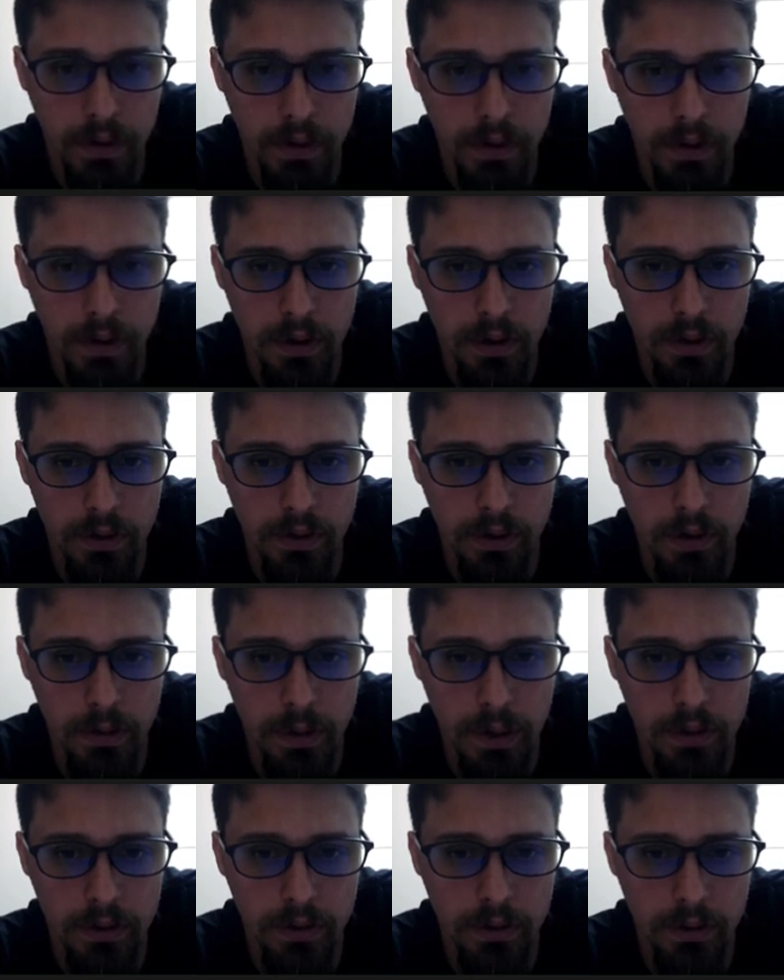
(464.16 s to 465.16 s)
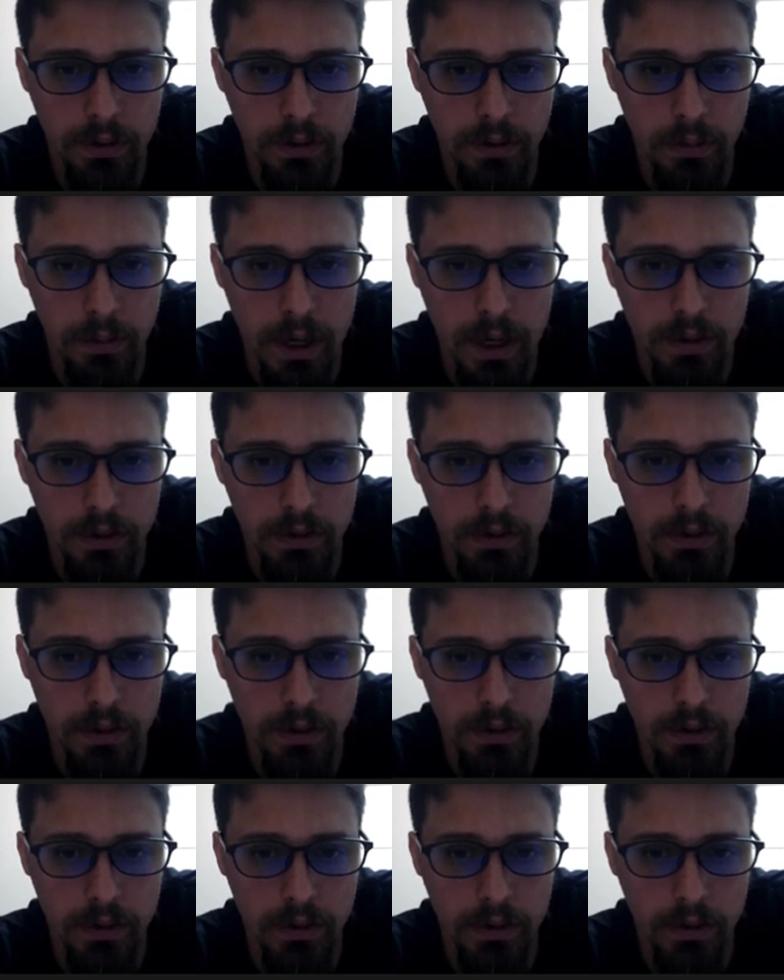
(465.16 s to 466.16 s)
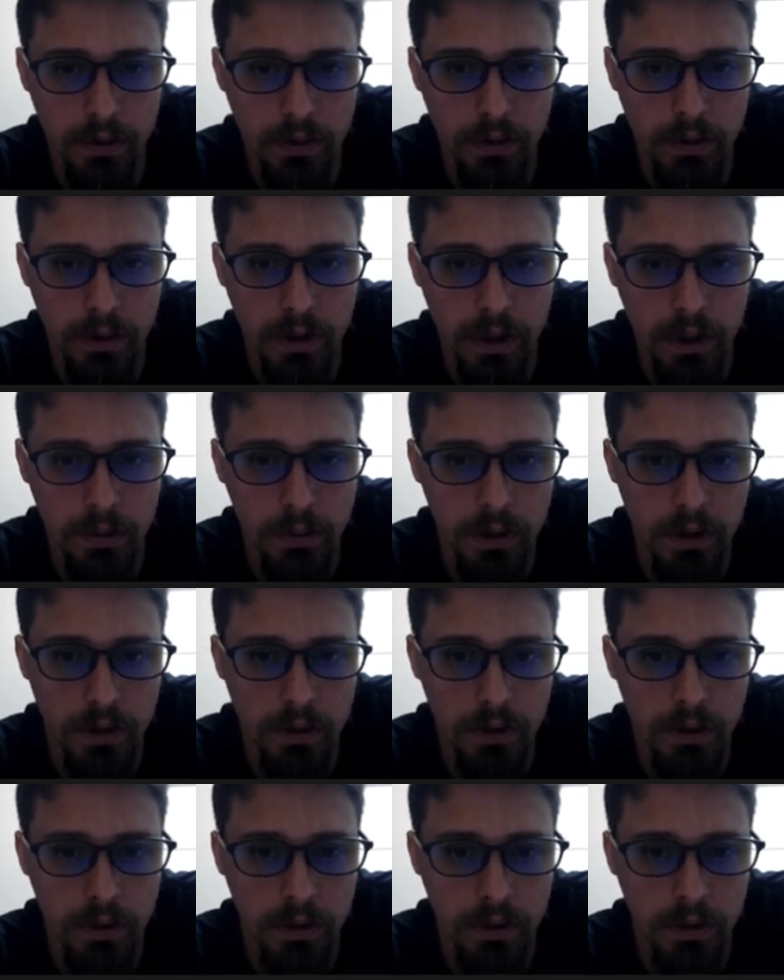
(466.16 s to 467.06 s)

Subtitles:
Let's go back to the Masters database.